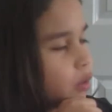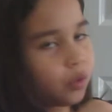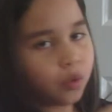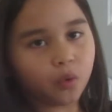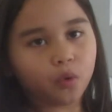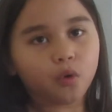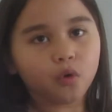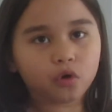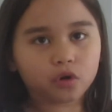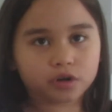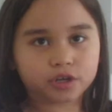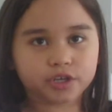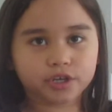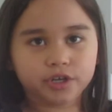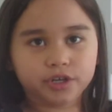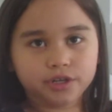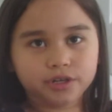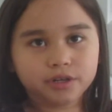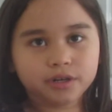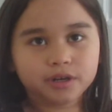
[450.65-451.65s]

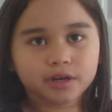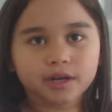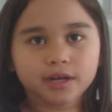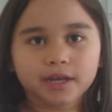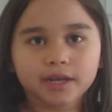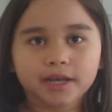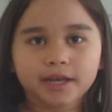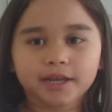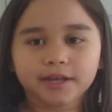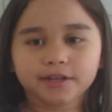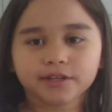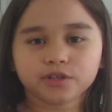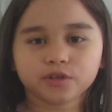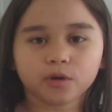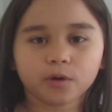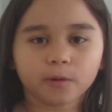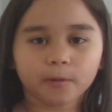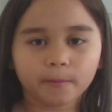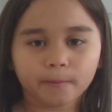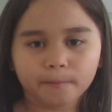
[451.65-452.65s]
organ in
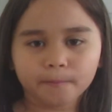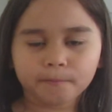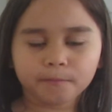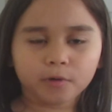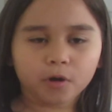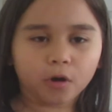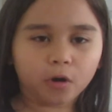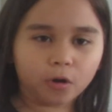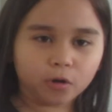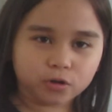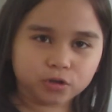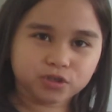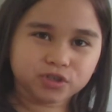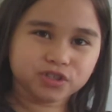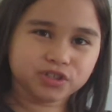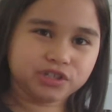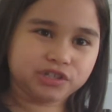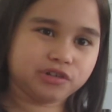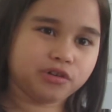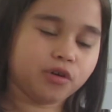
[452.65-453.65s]
your
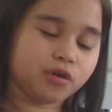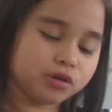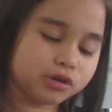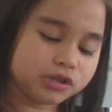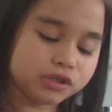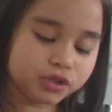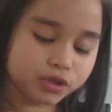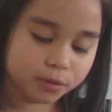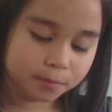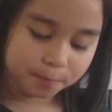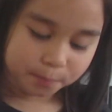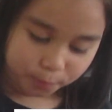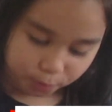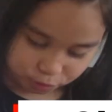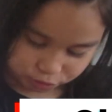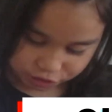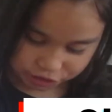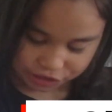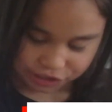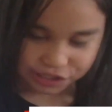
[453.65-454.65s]
on your
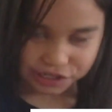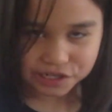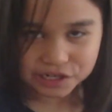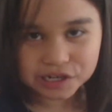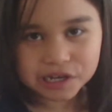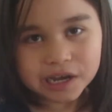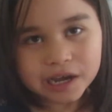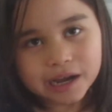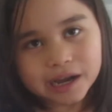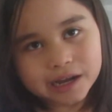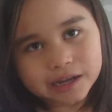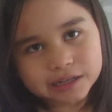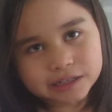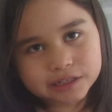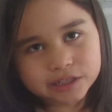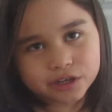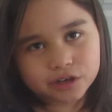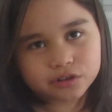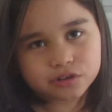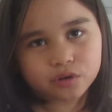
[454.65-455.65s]
body,
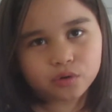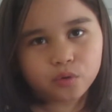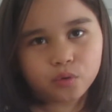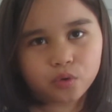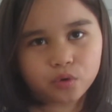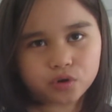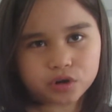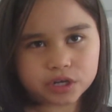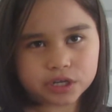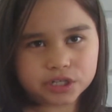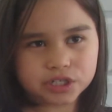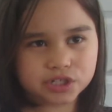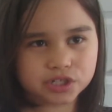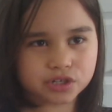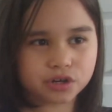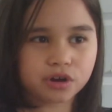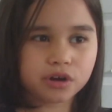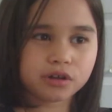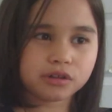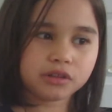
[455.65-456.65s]
and the other organs
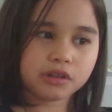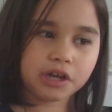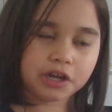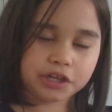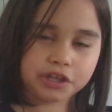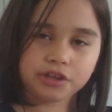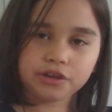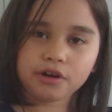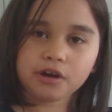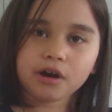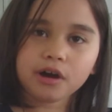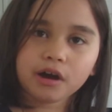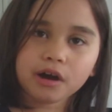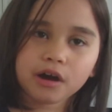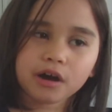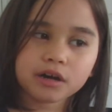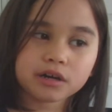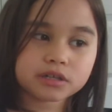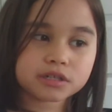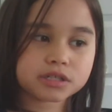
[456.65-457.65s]
are like your
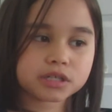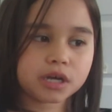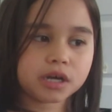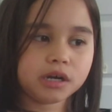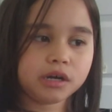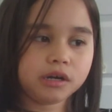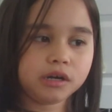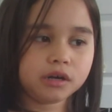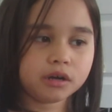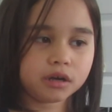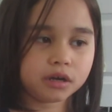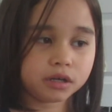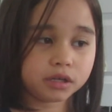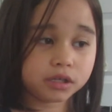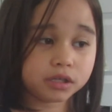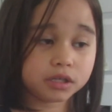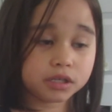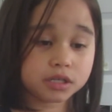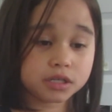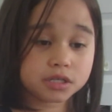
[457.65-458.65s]
heart and
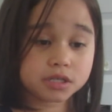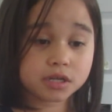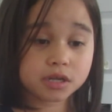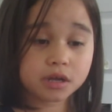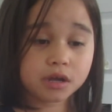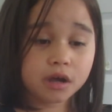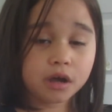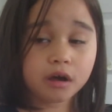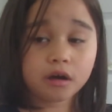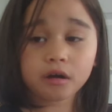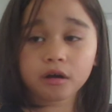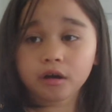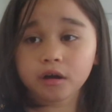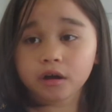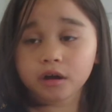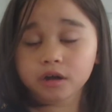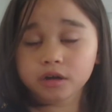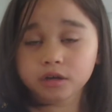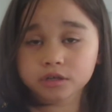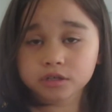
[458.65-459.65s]
lungs
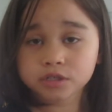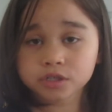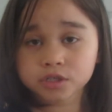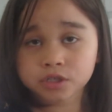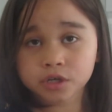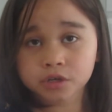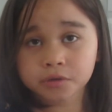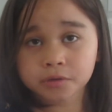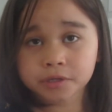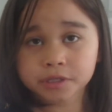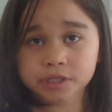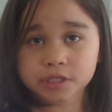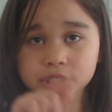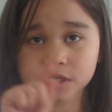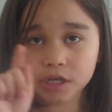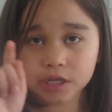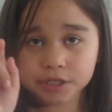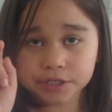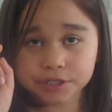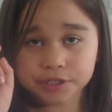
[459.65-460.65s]
are also
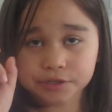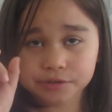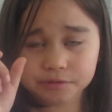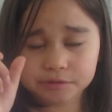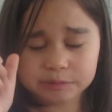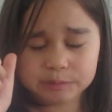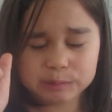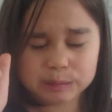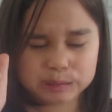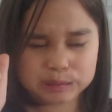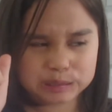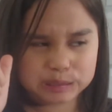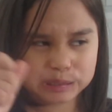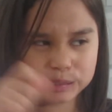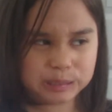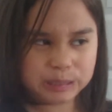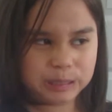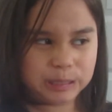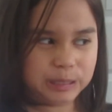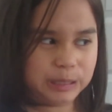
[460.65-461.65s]
inside you, not
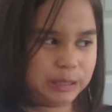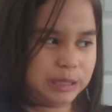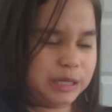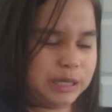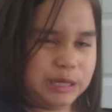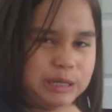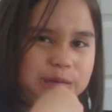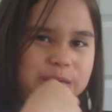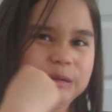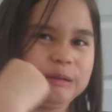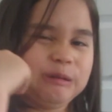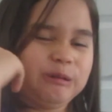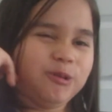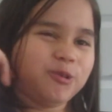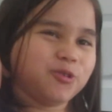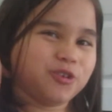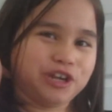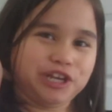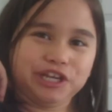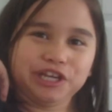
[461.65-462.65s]
here
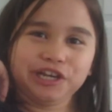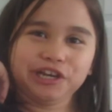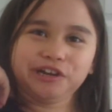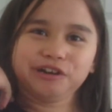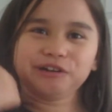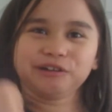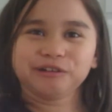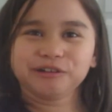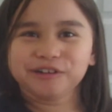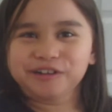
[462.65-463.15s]
or here.